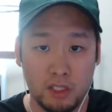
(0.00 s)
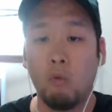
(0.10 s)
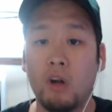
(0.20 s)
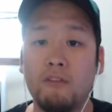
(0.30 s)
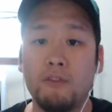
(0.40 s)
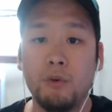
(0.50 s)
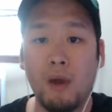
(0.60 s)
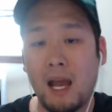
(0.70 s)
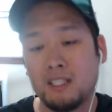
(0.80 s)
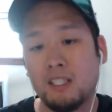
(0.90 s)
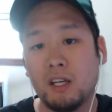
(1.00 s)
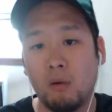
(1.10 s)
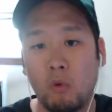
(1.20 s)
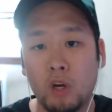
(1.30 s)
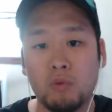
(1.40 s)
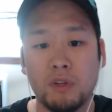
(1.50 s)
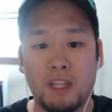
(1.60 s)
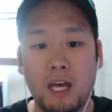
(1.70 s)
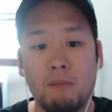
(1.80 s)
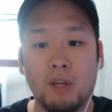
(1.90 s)
What if you actually worked with
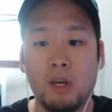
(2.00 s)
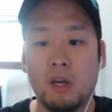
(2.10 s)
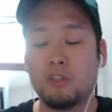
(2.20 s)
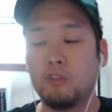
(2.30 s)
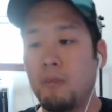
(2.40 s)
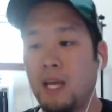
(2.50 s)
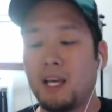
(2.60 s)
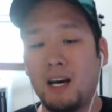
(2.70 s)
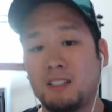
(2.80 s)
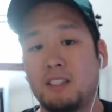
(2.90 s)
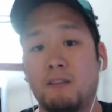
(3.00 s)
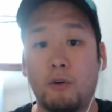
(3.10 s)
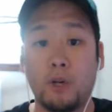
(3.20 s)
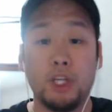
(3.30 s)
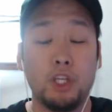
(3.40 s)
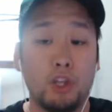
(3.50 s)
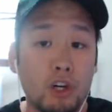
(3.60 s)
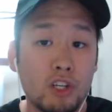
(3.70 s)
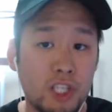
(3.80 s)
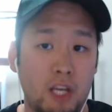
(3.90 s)
them to make content for
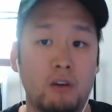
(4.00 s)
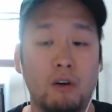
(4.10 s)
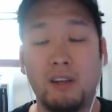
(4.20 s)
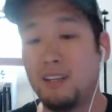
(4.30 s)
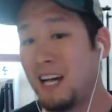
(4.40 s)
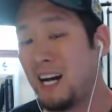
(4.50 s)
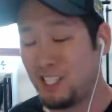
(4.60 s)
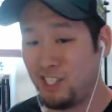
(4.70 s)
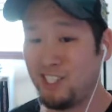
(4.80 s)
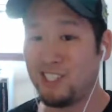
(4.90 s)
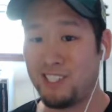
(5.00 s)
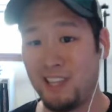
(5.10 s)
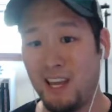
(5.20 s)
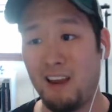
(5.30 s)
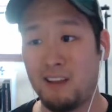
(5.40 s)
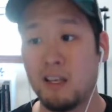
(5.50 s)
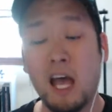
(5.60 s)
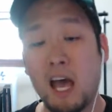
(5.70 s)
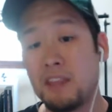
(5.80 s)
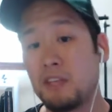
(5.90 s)
your channel and not just theirs?
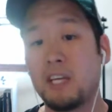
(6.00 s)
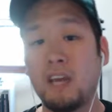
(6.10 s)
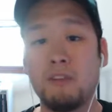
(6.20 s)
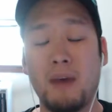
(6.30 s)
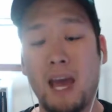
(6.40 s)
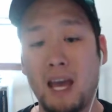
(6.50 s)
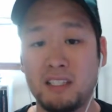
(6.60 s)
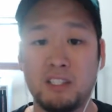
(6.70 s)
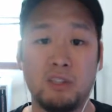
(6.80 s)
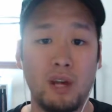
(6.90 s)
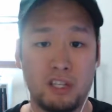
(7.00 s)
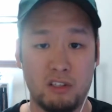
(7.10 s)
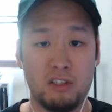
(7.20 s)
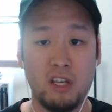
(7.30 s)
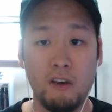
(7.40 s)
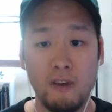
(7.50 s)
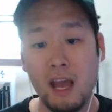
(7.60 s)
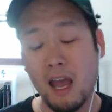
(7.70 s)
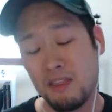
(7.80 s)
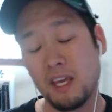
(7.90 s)
And then you gave them access to extra stuff
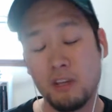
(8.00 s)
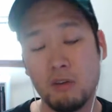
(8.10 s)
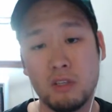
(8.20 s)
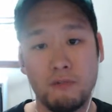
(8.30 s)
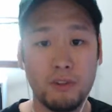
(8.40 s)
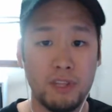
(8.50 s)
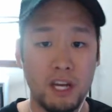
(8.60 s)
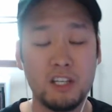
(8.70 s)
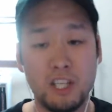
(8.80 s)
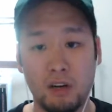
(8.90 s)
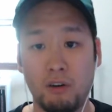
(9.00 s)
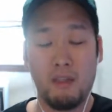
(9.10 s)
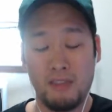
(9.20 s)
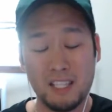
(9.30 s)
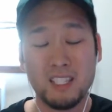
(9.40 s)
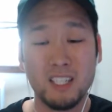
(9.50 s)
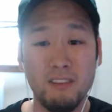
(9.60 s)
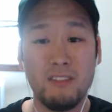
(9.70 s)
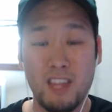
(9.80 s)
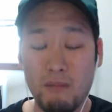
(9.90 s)
and they could use it for their channel. That's going to
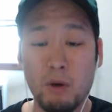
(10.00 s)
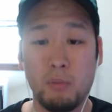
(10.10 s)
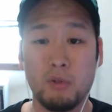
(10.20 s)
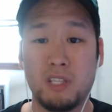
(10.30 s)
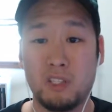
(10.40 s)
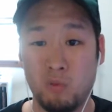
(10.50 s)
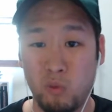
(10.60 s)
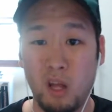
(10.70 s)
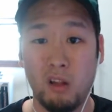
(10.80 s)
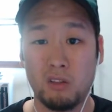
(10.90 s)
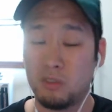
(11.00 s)
give them a boost as well.